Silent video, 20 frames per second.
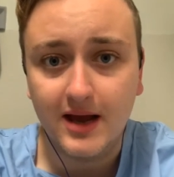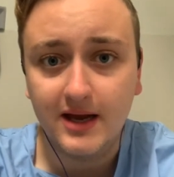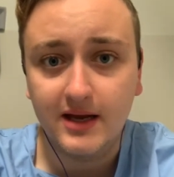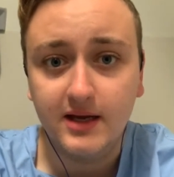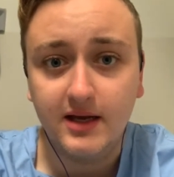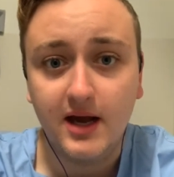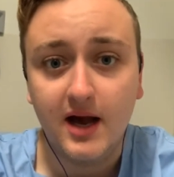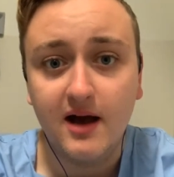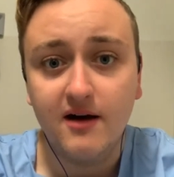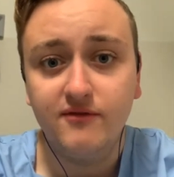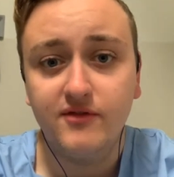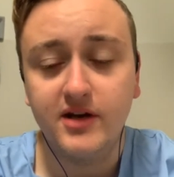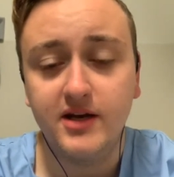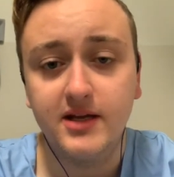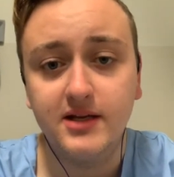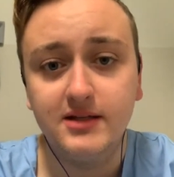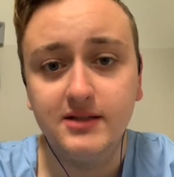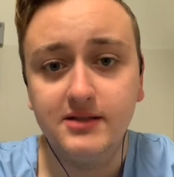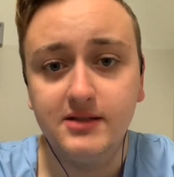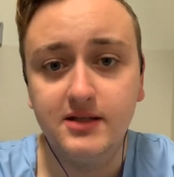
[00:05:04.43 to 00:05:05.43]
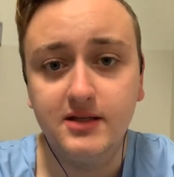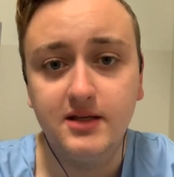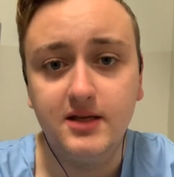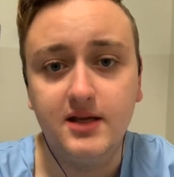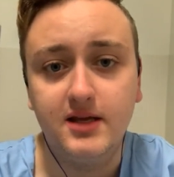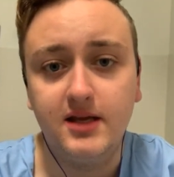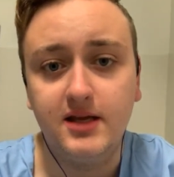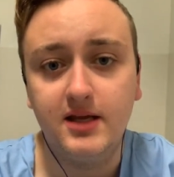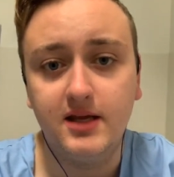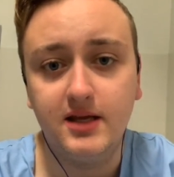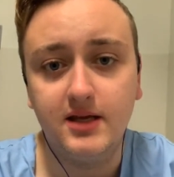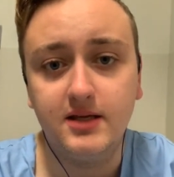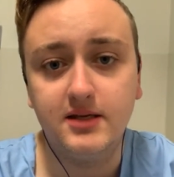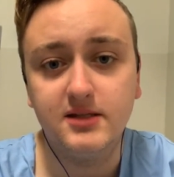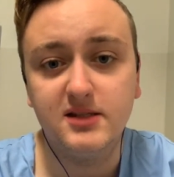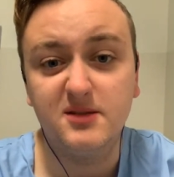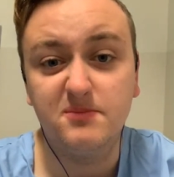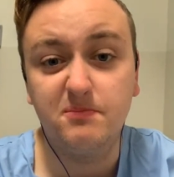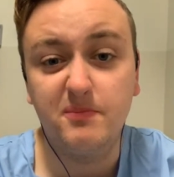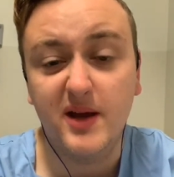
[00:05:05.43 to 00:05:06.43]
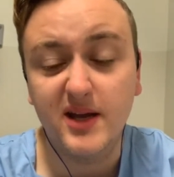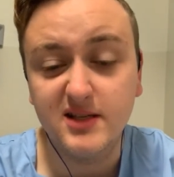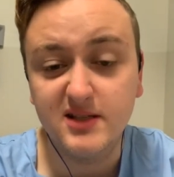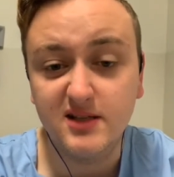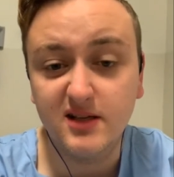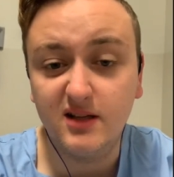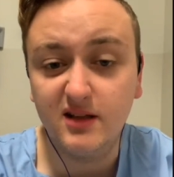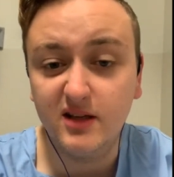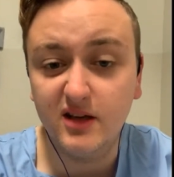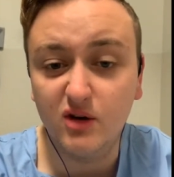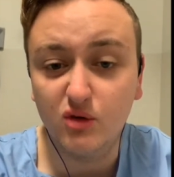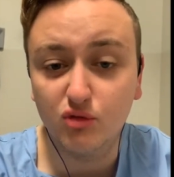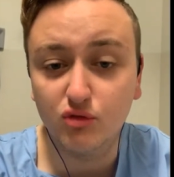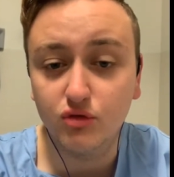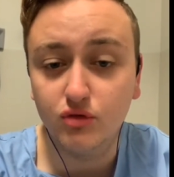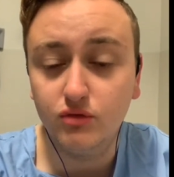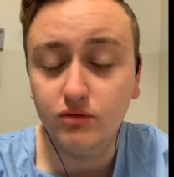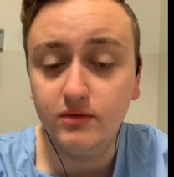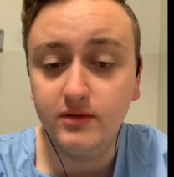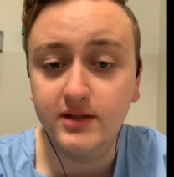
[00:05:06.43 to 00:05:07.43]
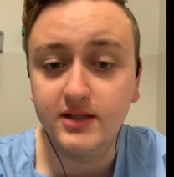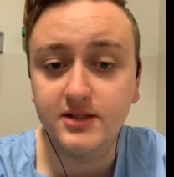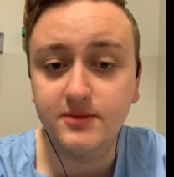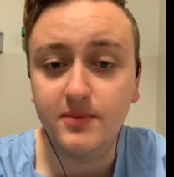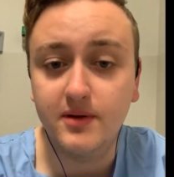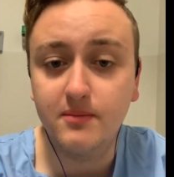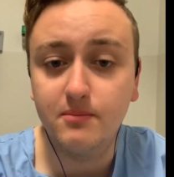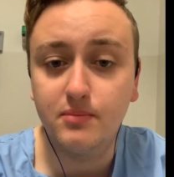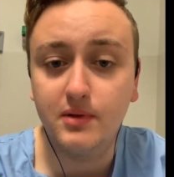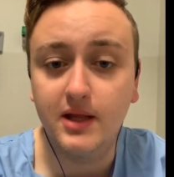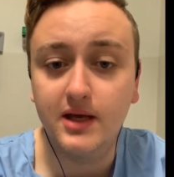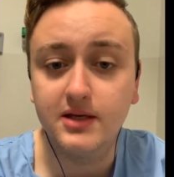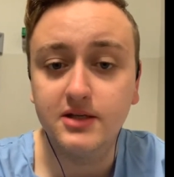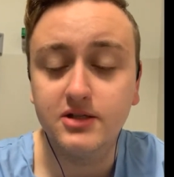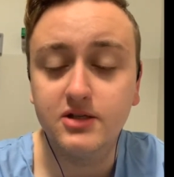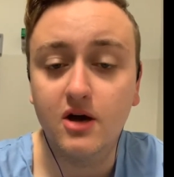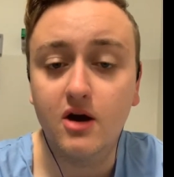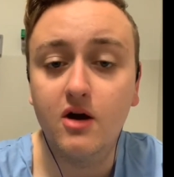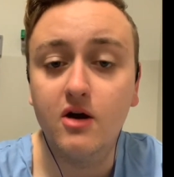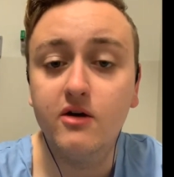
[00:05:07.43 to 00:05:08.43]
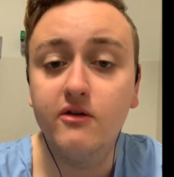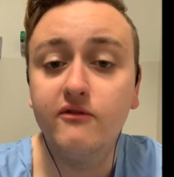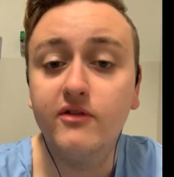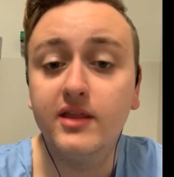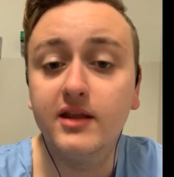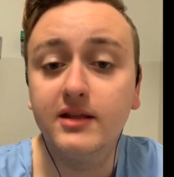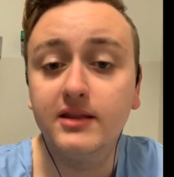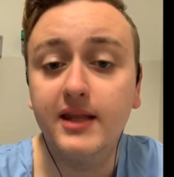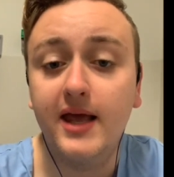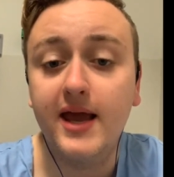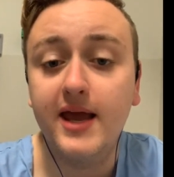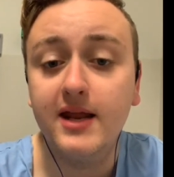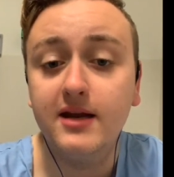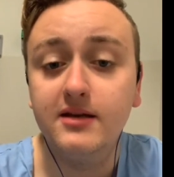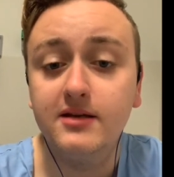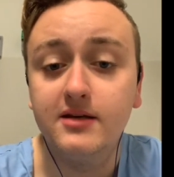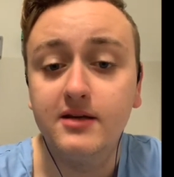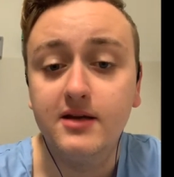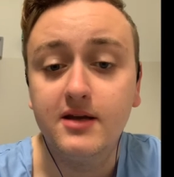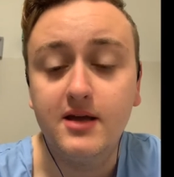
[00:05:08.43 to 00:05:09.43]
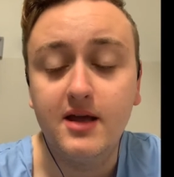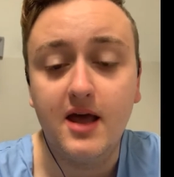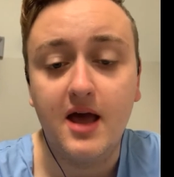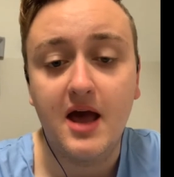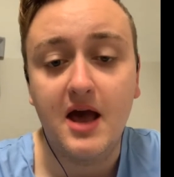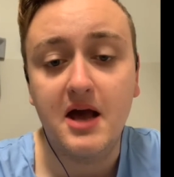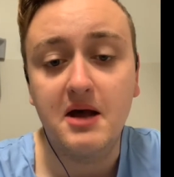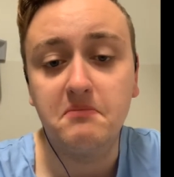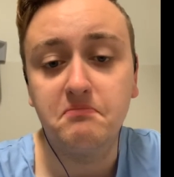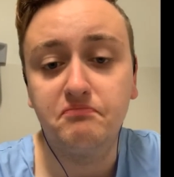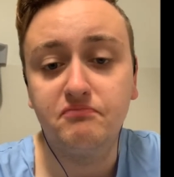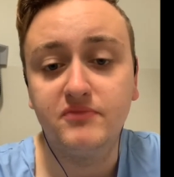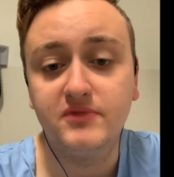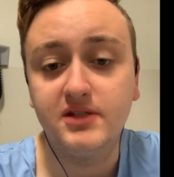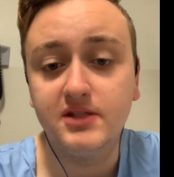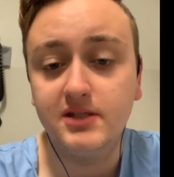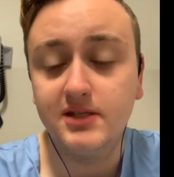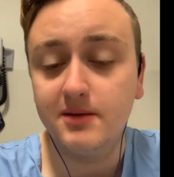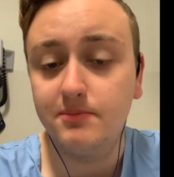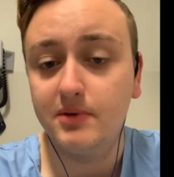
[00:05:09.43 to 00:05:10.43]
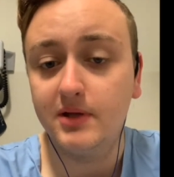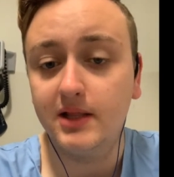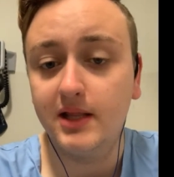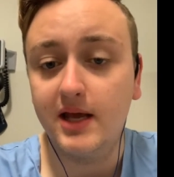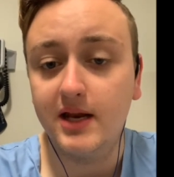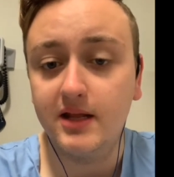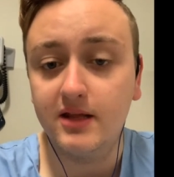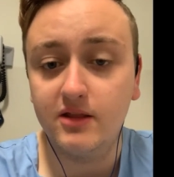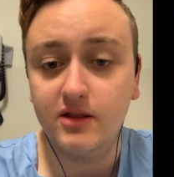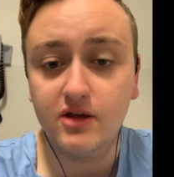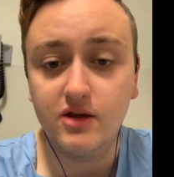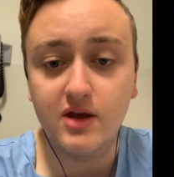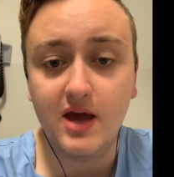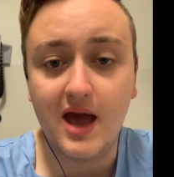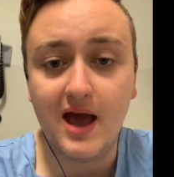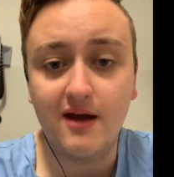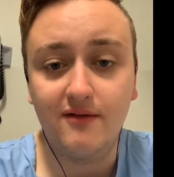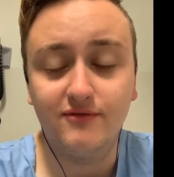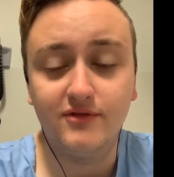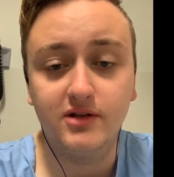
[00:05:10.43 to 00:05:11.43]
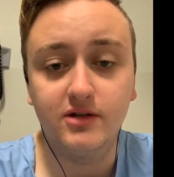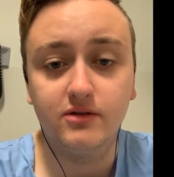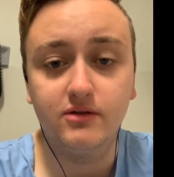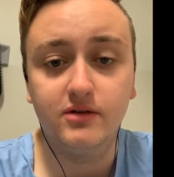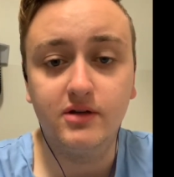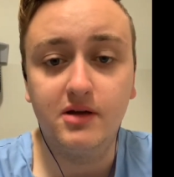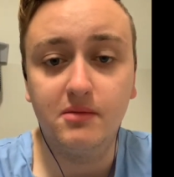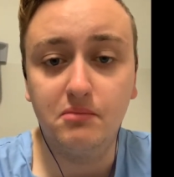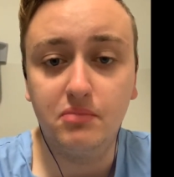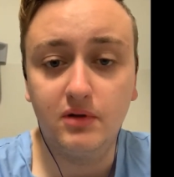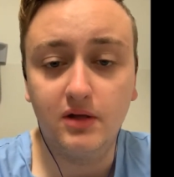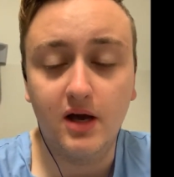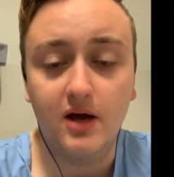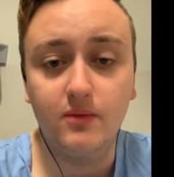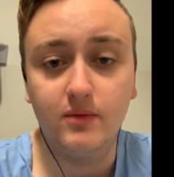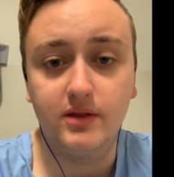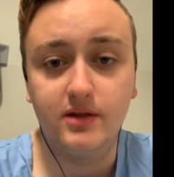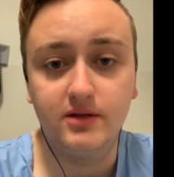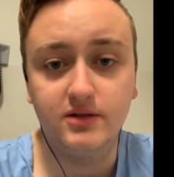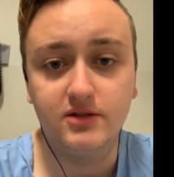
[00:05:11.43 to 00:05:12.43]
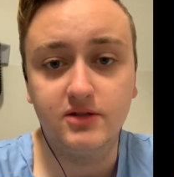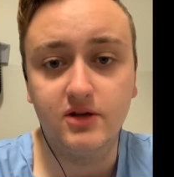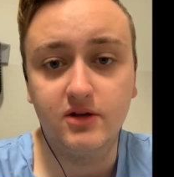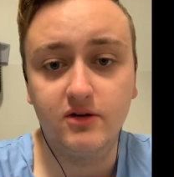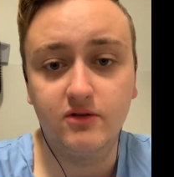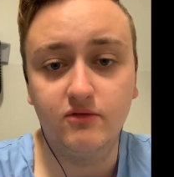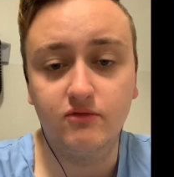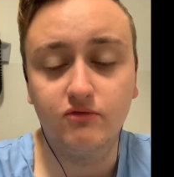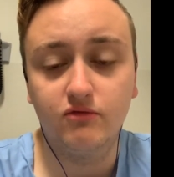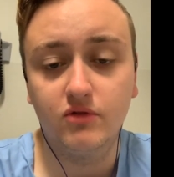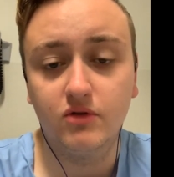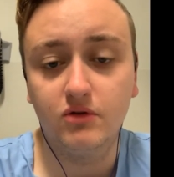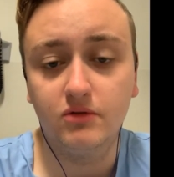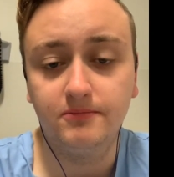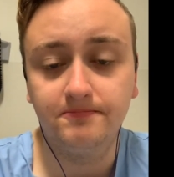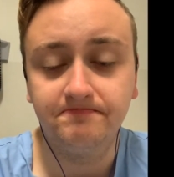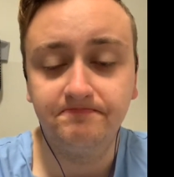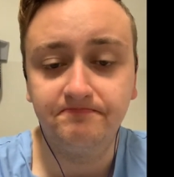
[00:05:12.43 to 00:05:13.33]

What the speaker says: a covenant is basically a rule that's been placed over the land, stipulating that you have to comply with a certain rule.